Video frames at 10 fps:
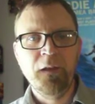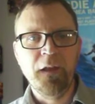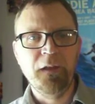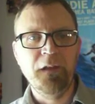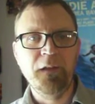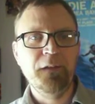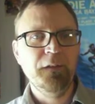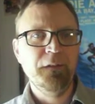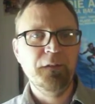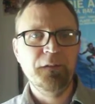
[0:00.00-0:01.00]
and it,
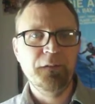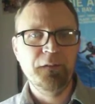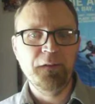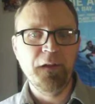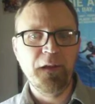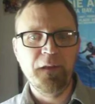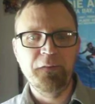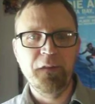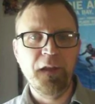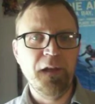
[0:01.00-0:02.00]

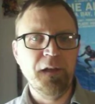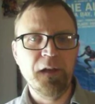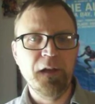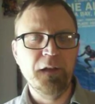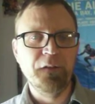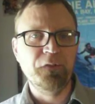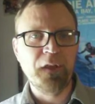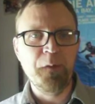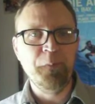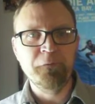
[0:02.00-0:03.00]
and they uh,
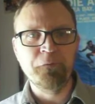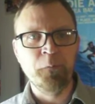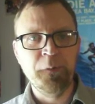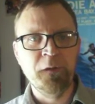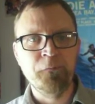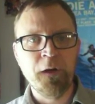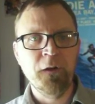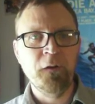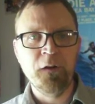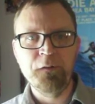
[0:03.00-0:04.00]
escape from being
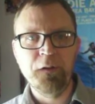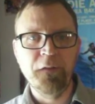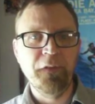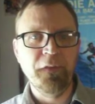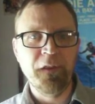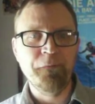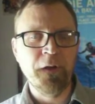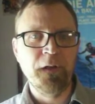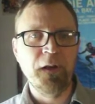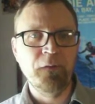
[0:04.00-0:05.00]
fired on, and then they
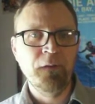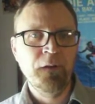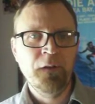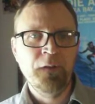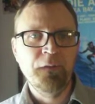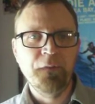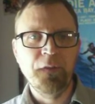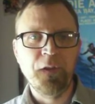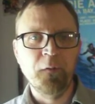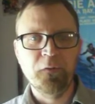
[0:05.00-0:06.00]
find out
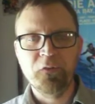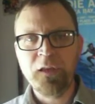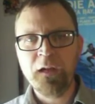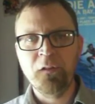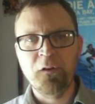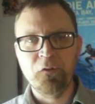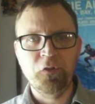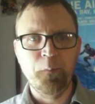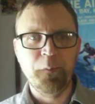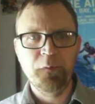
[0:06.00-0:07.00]
that there was a tagalong
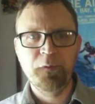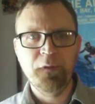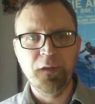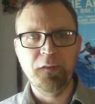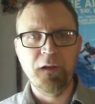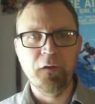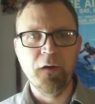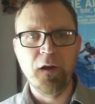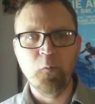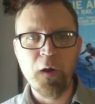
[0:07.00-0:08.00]
ship in their
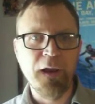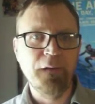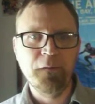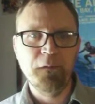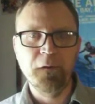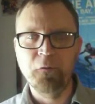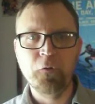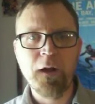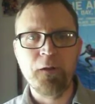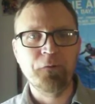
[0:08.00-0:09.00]
uh, wake or
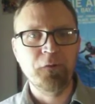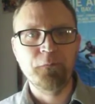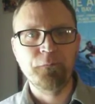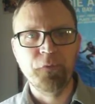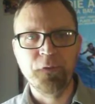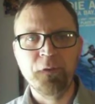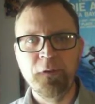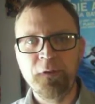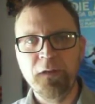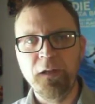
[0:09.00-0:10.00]
draft.
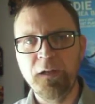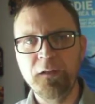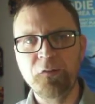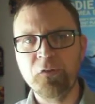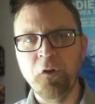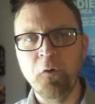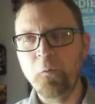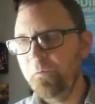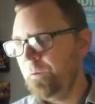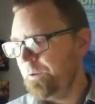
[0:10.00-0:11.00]
And
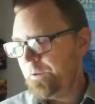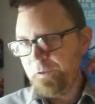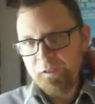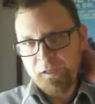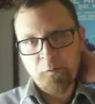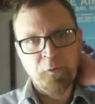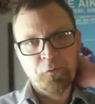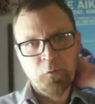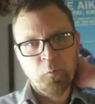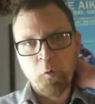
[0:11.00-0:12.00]
so it went
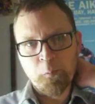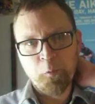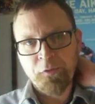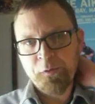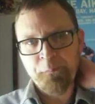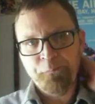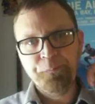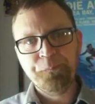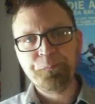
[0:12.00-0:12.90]
through the warp with them,